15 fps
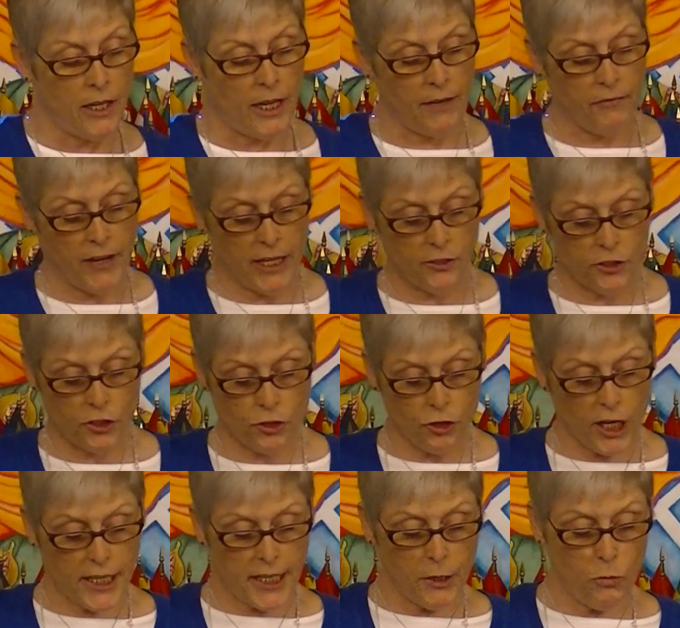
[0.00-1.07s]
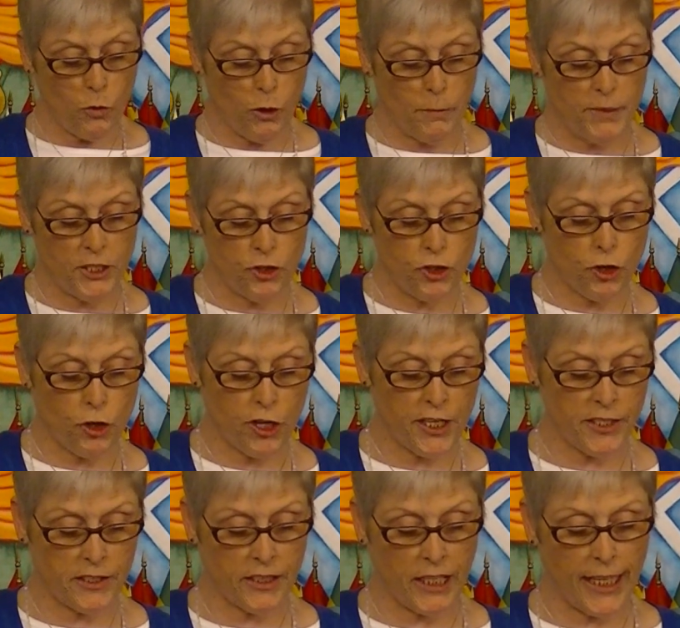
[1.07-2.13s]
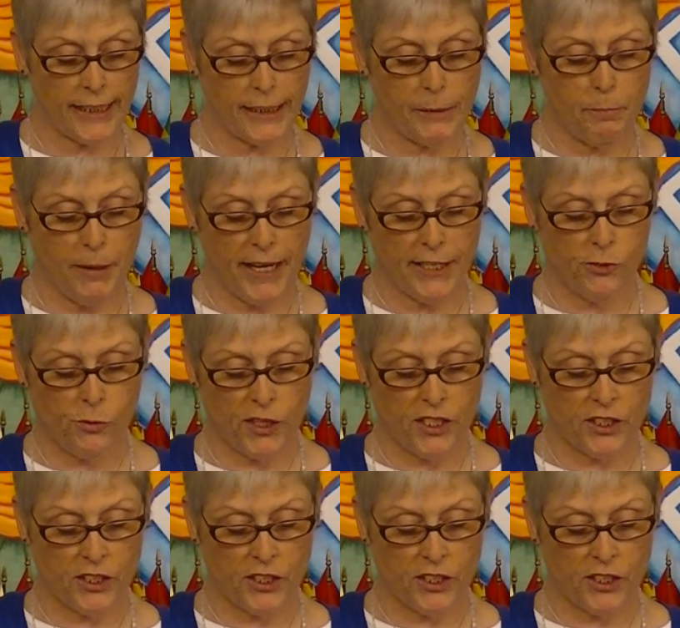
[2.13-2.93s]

I found a striking woman, short and slightly bent,